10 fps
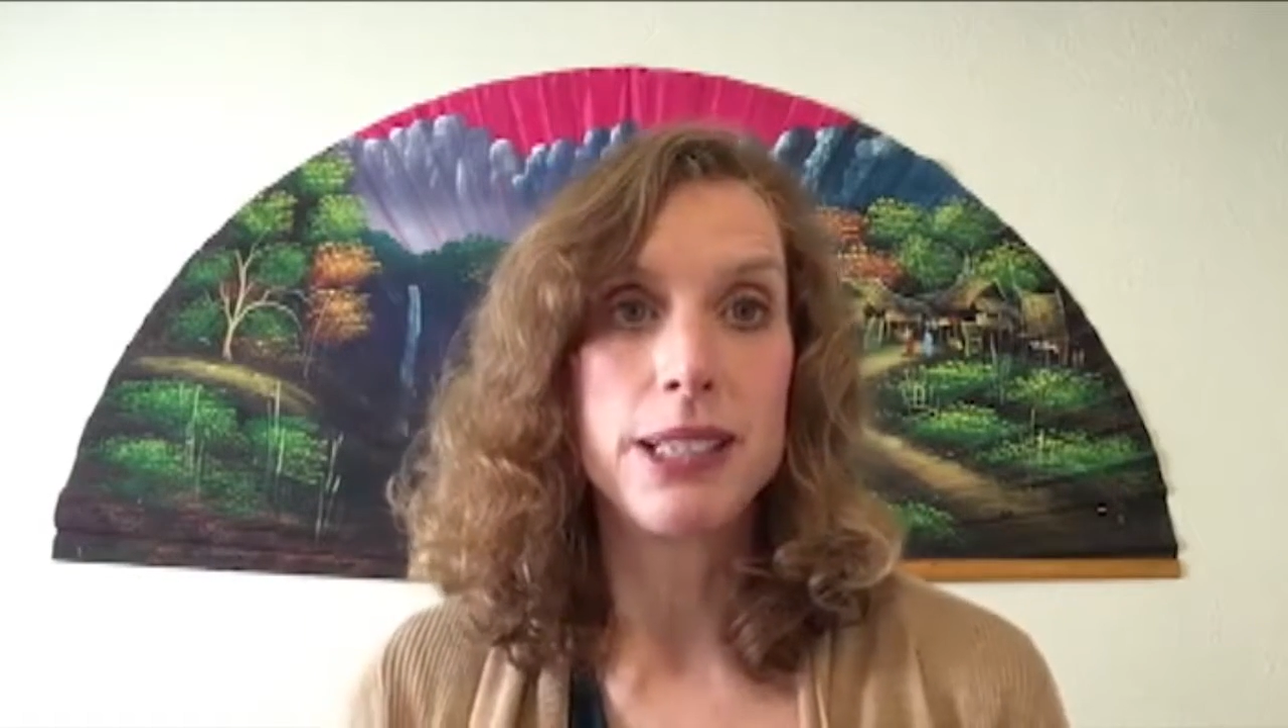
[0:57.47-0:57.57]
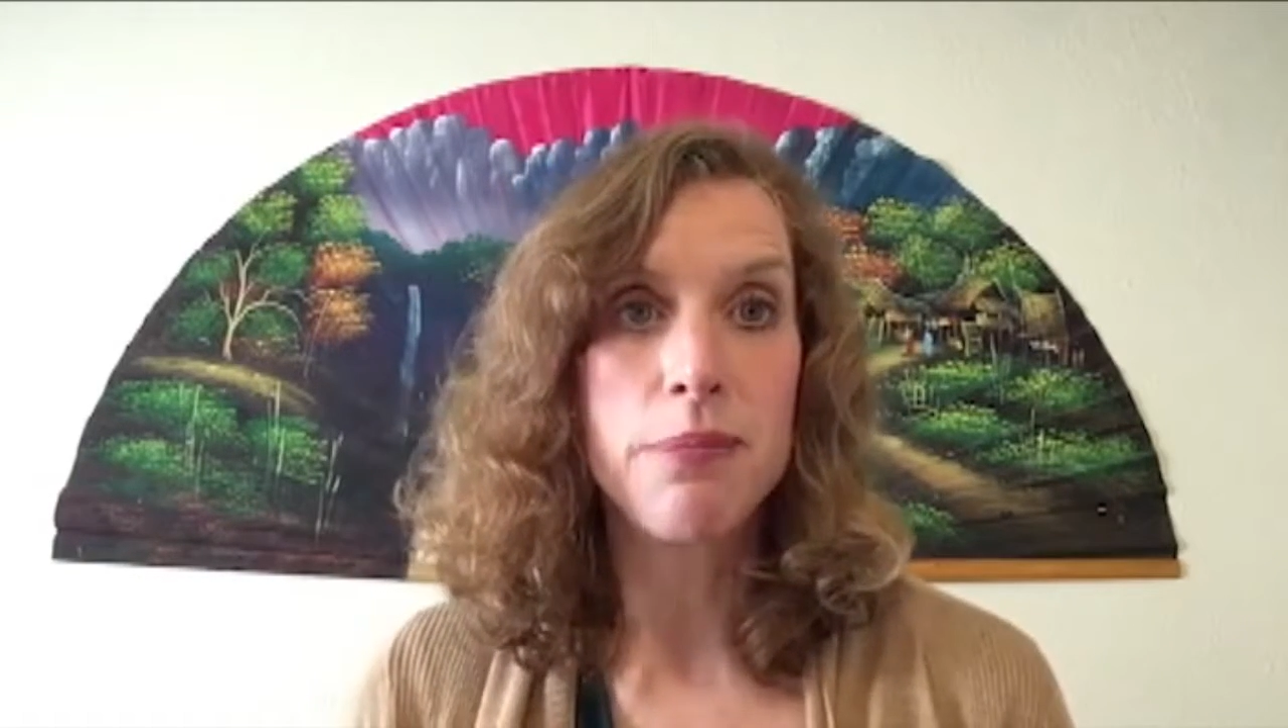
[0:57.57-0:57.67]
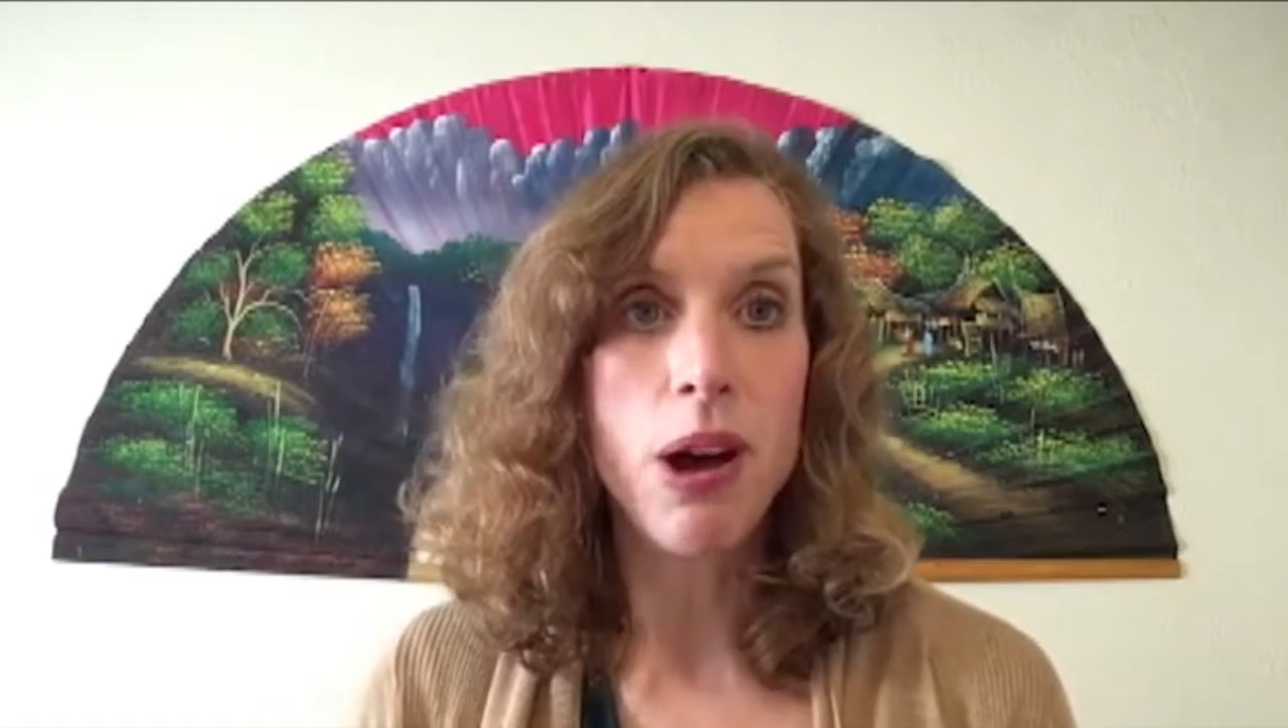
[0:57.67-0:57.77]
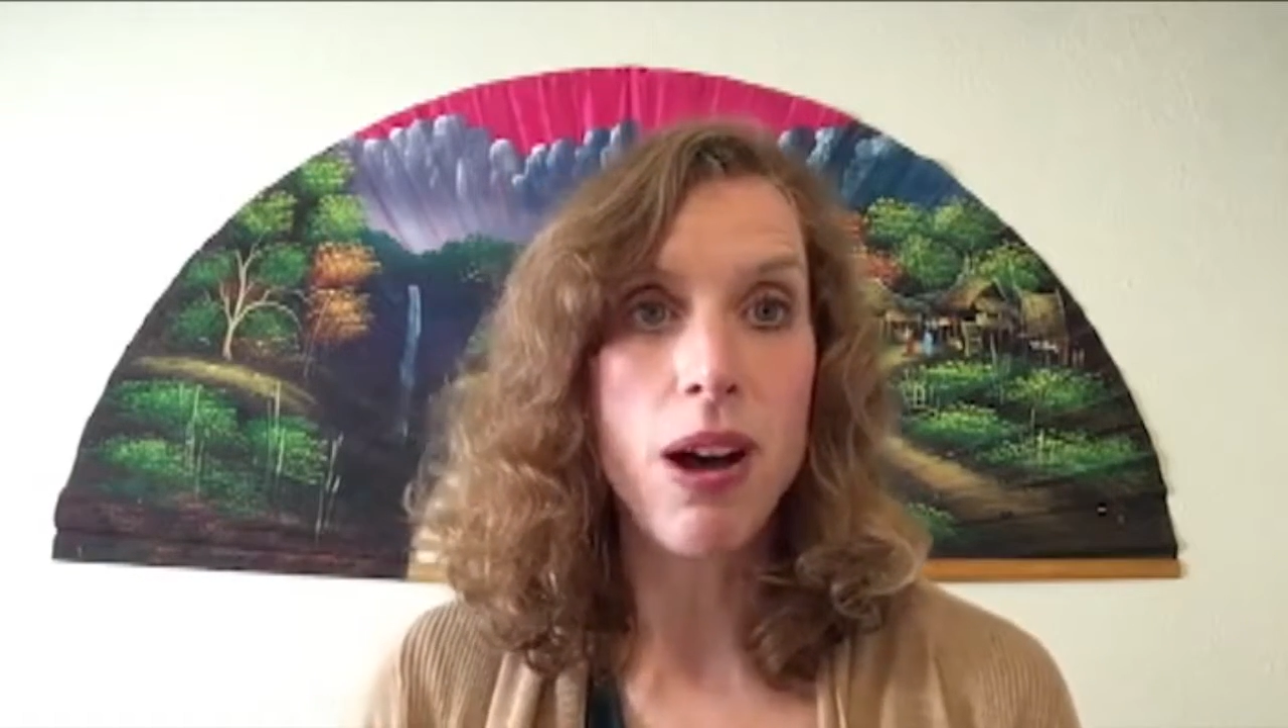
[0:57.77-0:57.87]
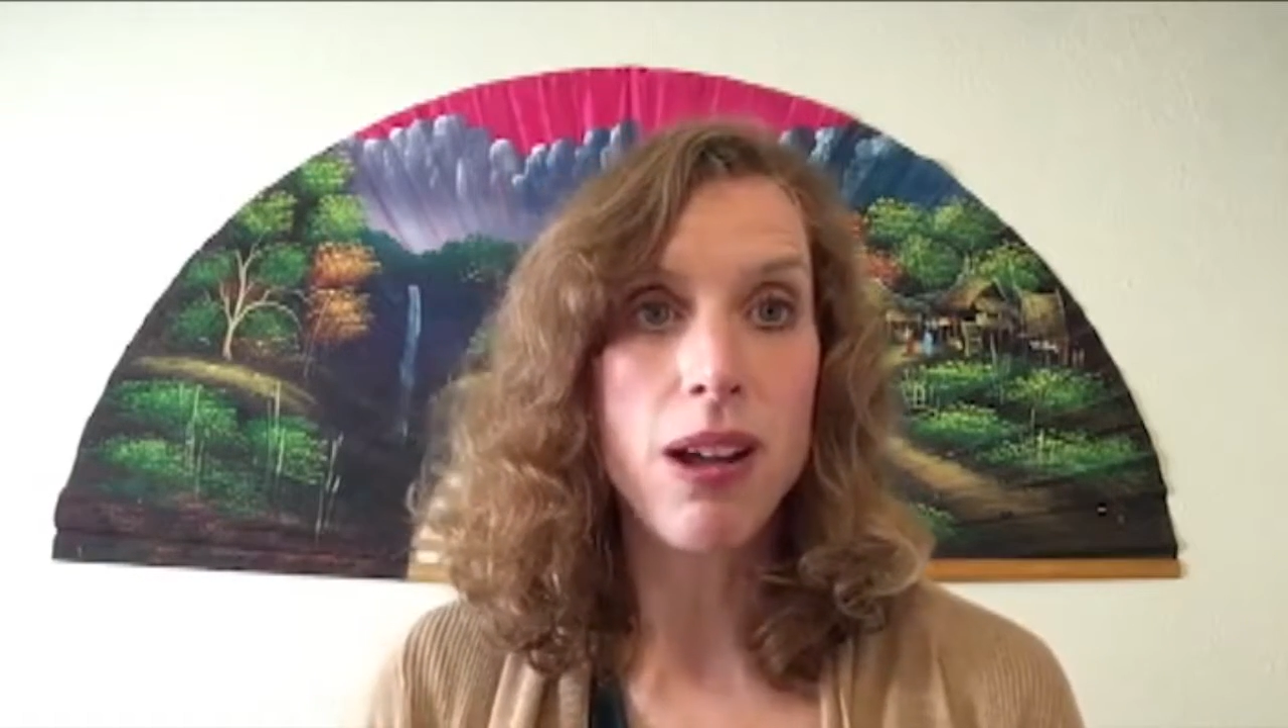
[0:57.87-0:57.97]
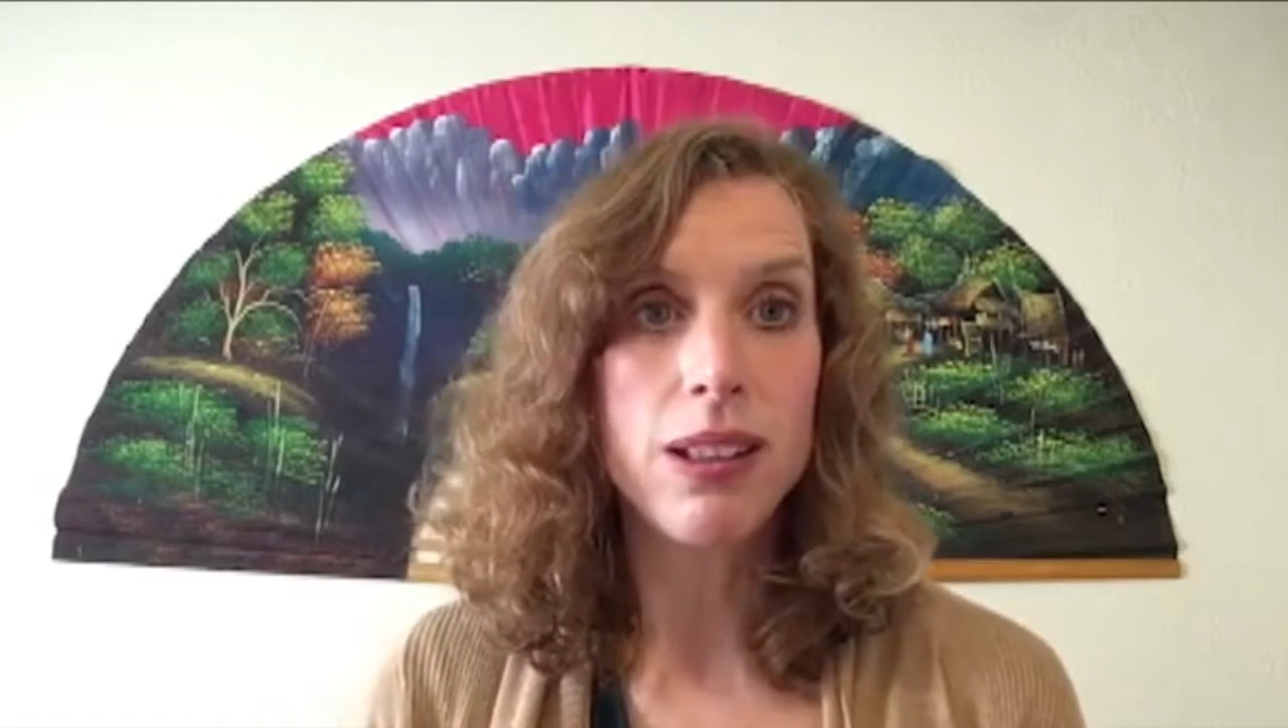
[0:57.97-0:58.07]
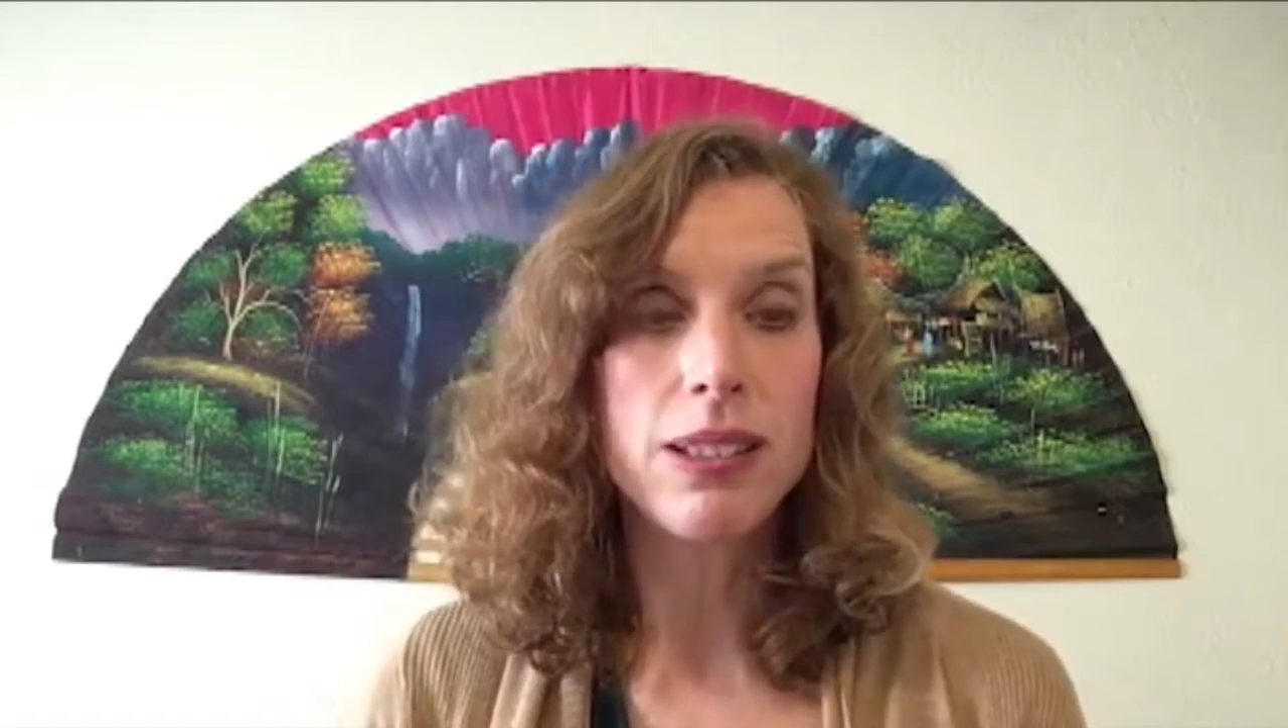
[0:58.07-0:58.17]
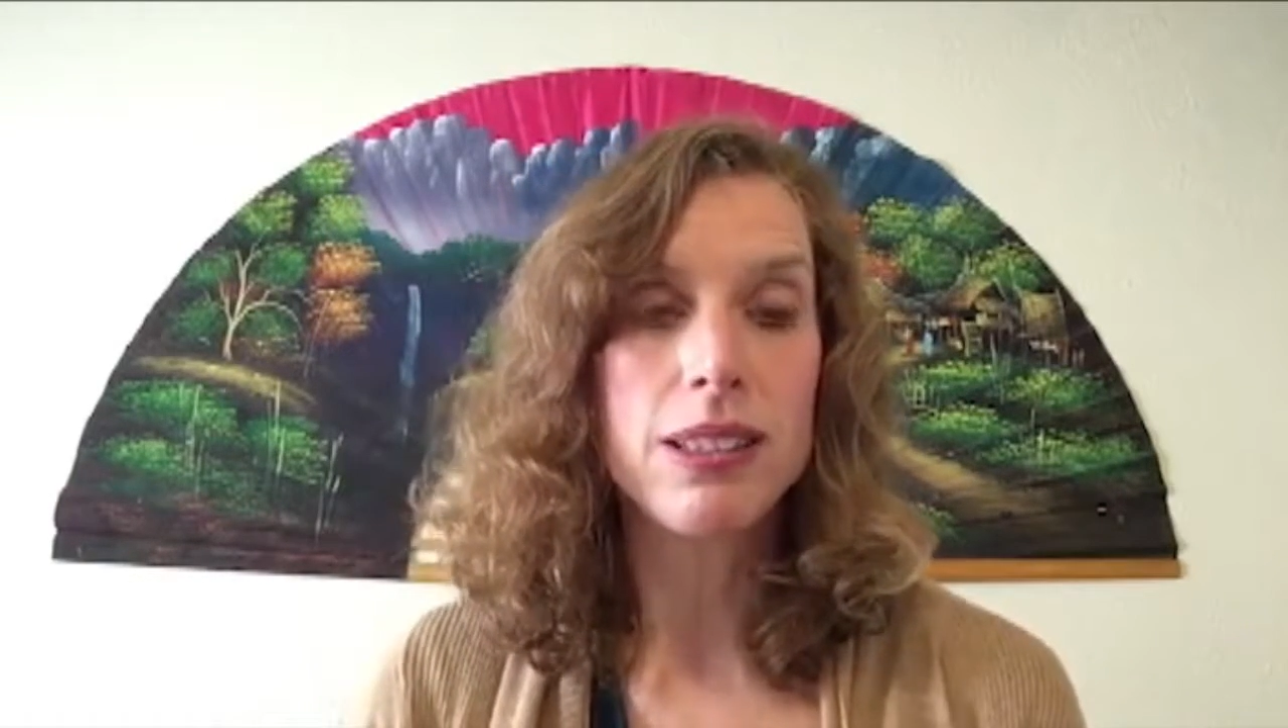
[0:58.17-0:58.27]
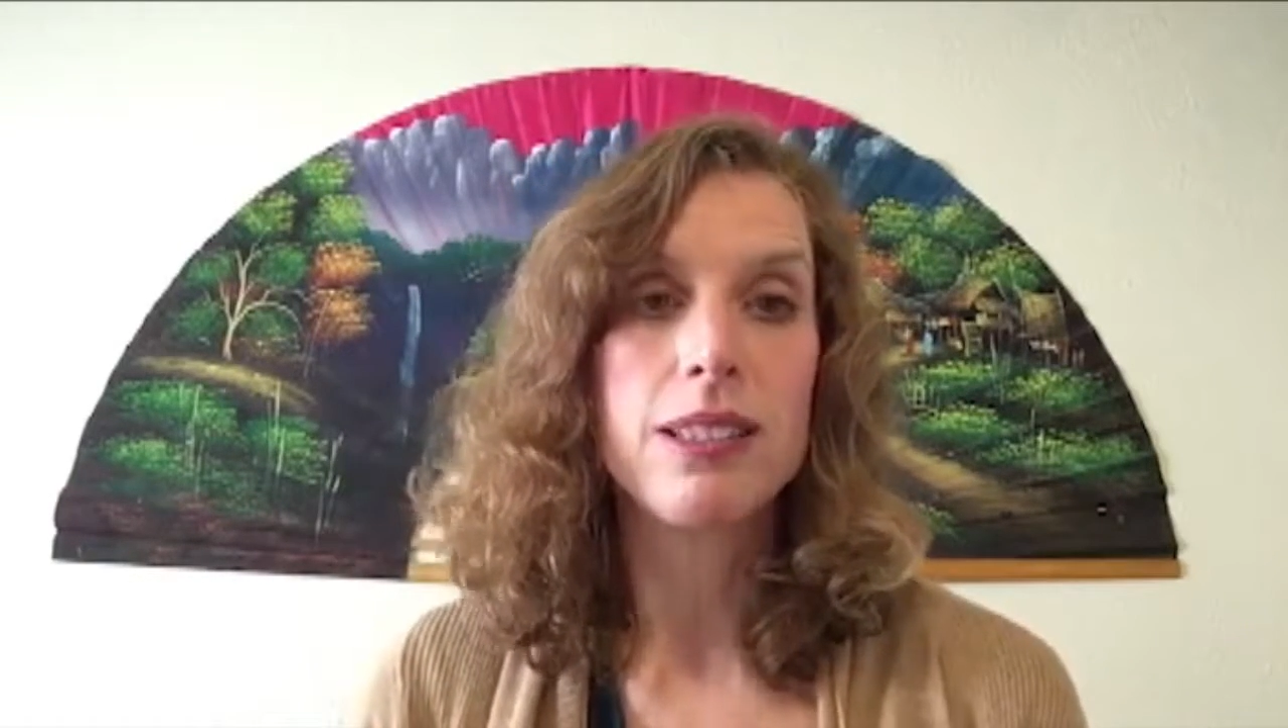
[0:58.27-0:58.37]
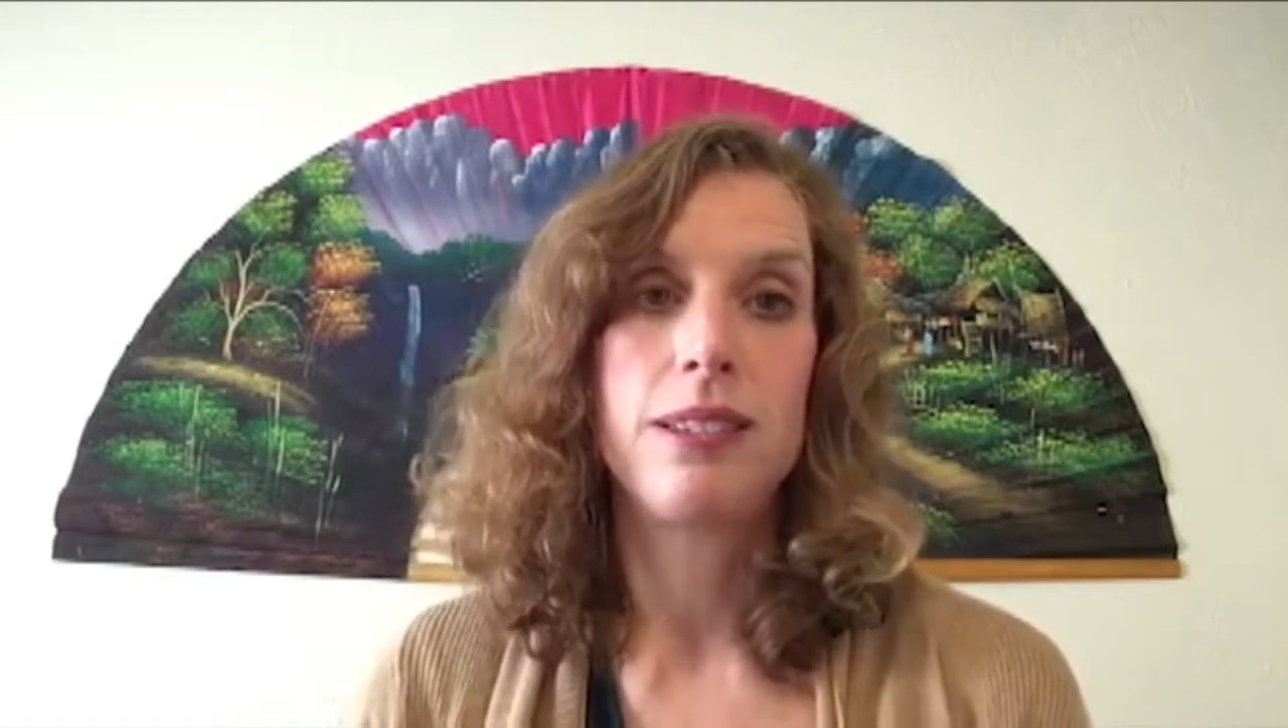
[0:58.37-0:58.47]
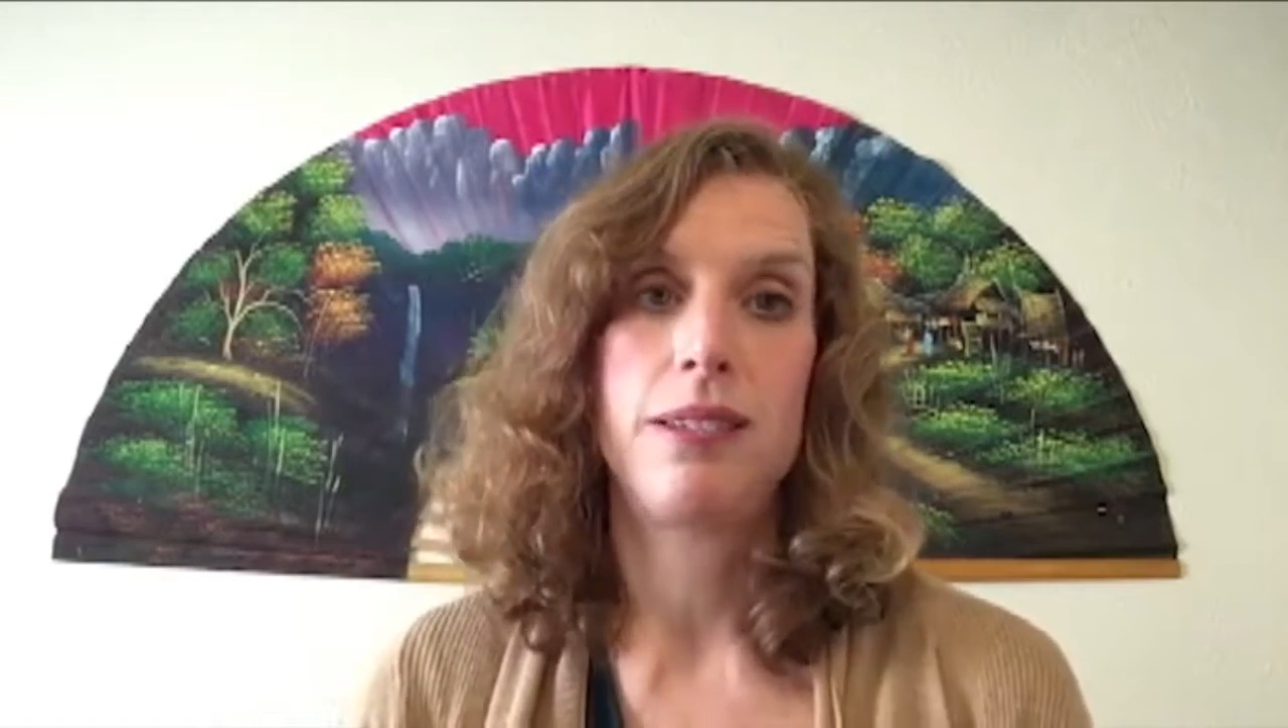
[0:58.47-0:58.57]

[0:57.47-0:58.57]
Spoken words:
small,